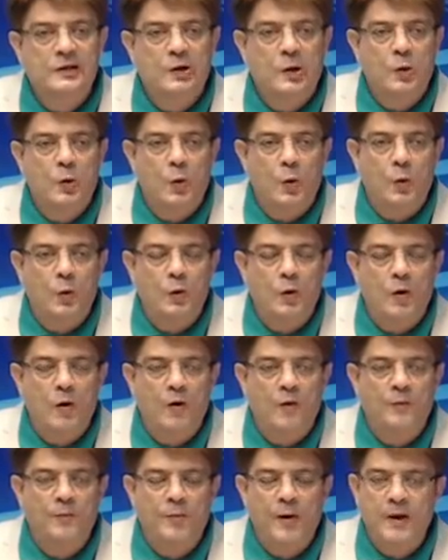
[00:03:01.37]
goal
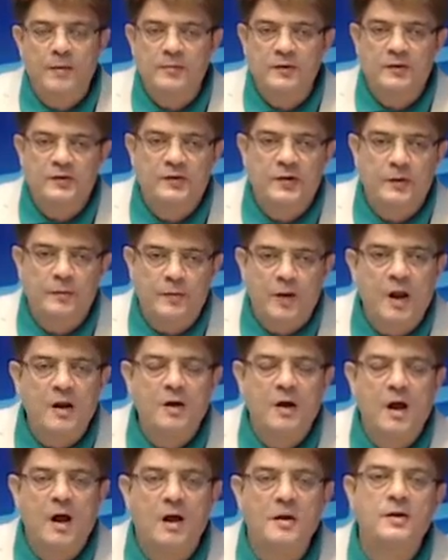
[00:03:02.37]
of Prime Minister Imran
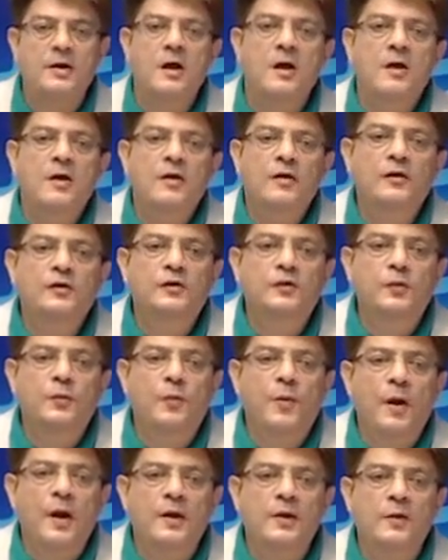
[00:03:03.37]
Khan is to
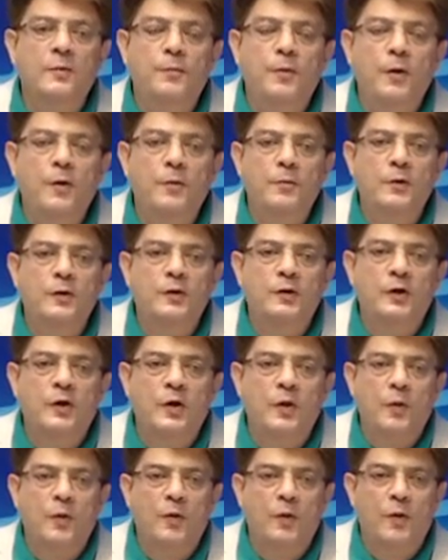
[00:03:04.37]
find a permanent
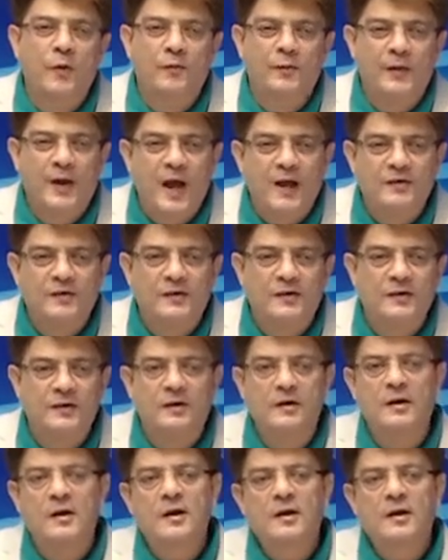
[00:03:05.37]
cure of cancer